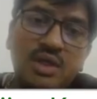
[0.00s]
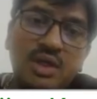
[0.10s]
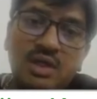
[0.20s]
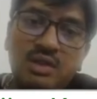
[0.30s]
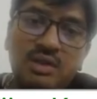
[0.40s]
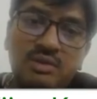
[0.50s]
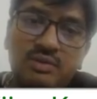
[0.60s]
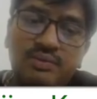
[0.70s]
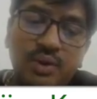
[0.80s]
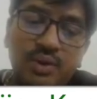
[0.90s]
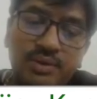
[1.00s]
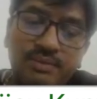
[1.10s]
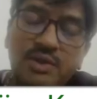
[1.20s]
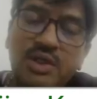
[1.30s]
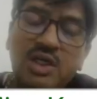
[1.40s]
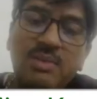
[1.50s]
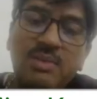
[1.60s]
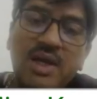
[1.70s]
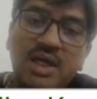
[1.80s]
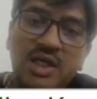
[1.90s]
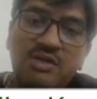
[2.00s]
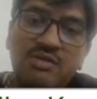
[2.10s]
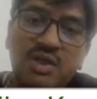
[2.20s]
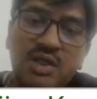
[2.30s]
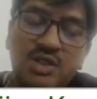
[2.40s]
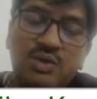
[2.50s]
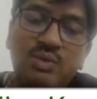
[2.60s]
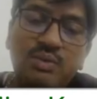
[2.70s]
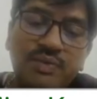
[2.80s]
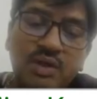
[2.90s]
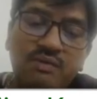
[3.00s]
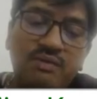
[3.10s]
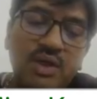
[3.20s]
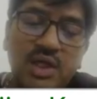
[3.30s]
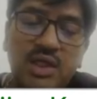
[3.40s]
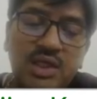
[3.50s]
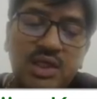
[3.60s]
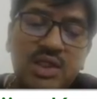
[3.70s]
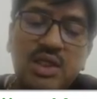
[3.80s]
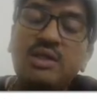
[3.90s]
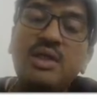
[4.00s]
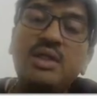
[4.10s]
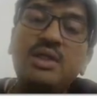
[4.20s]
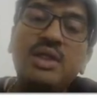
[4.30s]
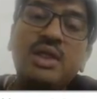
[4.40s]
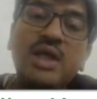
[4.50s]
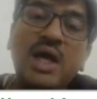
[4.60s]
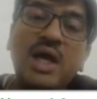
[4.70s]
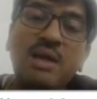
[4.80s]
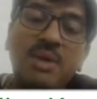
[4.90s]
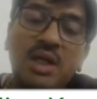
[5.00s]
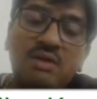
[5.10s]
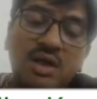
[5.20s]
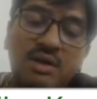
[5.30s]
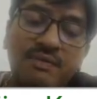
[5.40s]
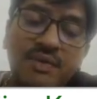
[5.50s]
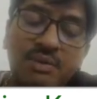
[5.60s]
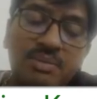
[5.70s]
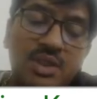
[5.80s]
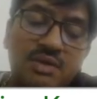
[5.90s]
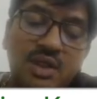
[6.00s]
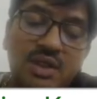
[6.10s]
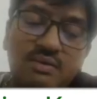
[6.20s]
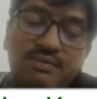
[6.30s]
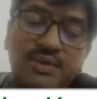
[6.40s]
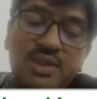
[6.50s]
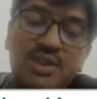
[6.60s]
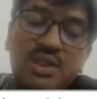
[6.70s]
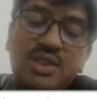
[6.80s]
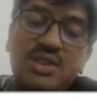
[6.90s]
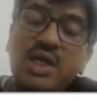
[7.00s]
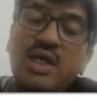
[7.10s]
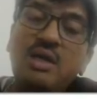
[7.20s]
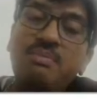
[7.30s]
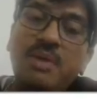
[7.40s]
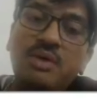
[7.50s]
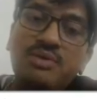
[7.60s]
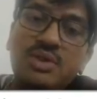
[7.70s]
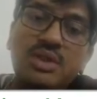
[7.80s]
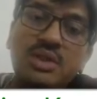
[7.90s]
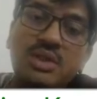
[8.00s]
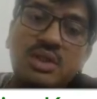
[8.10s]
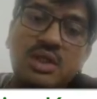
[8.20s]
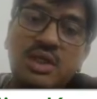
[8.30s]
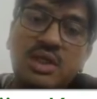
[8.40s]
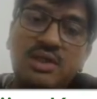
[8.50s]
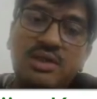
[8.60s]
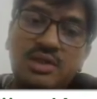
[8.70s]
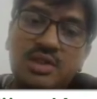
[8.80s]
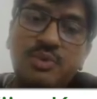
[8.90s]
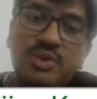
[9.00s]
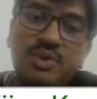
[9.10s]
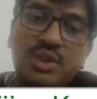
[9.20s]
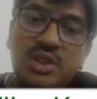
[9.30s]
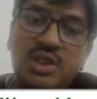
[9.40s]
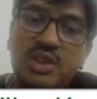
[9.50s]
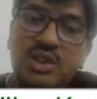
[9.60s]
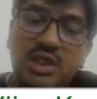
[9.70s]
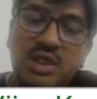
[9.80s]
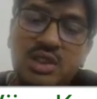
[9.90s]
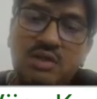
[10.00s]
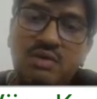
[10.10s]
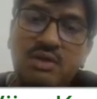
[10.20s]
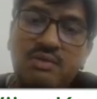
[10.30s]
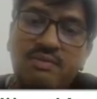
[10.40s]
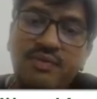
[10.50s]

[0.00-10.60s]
for determining H1 and H2 we can consider the time interval between first and second bounce. Suppose it is delta t1,